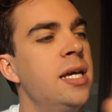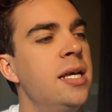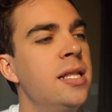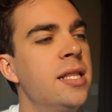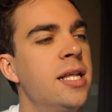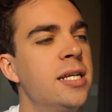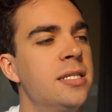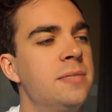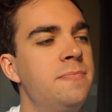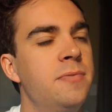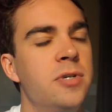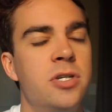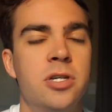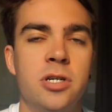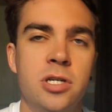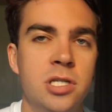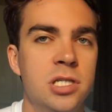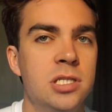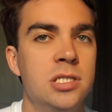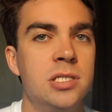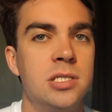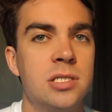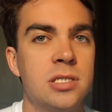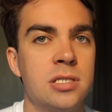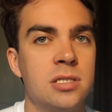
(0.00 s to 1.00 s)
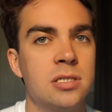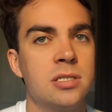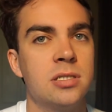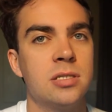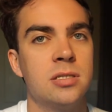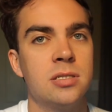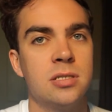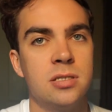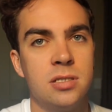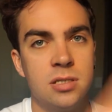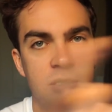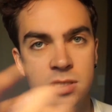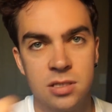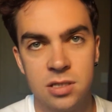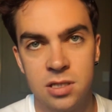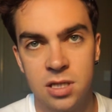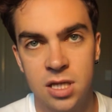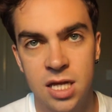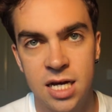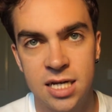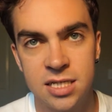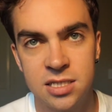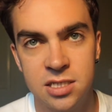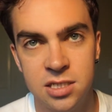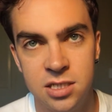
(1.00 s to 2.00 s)
That's because
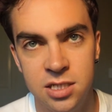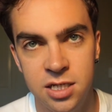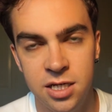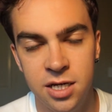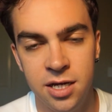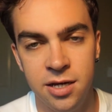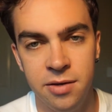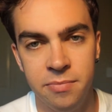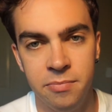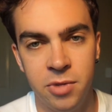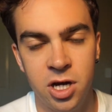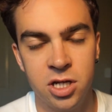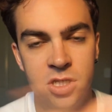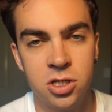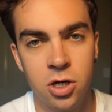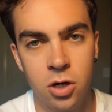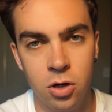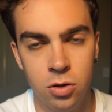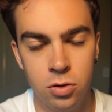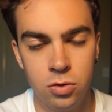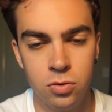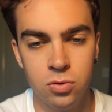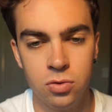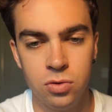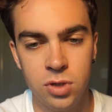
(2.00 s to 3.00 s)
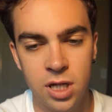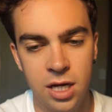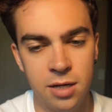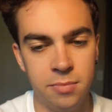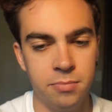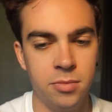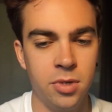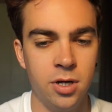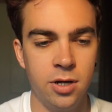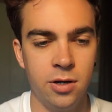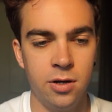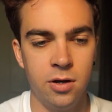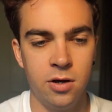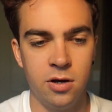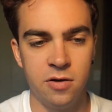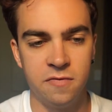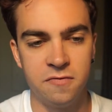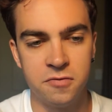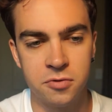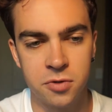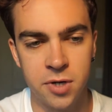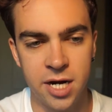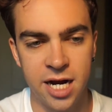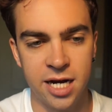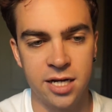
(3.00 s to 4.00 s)
last year my total number of
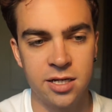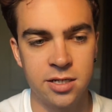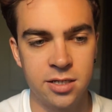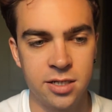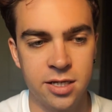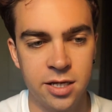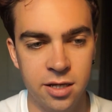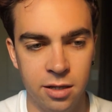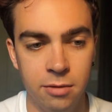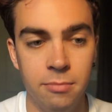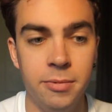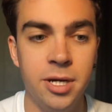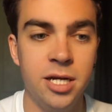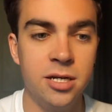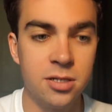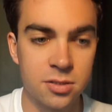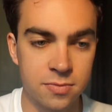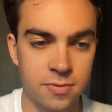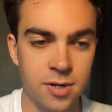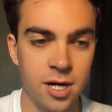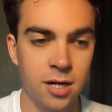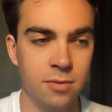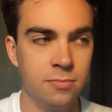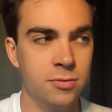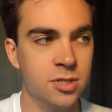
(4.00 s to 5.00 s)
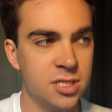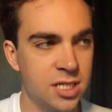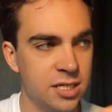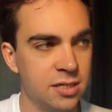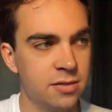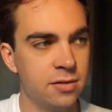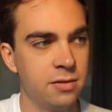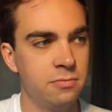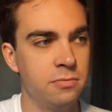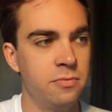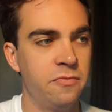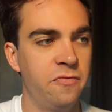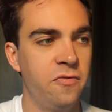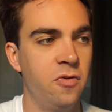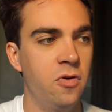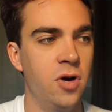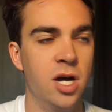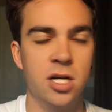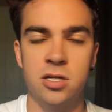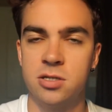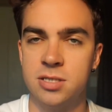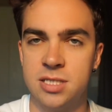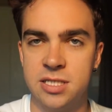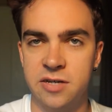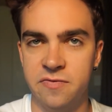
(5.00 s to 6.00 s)
tracked kilometers run was
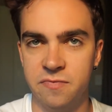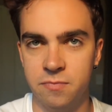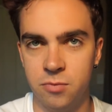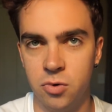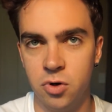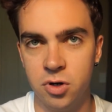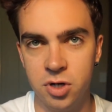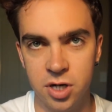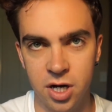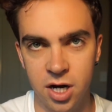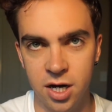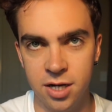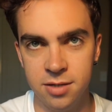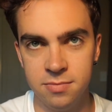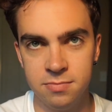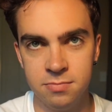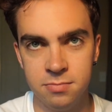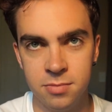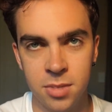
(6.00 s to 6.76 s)
407.9.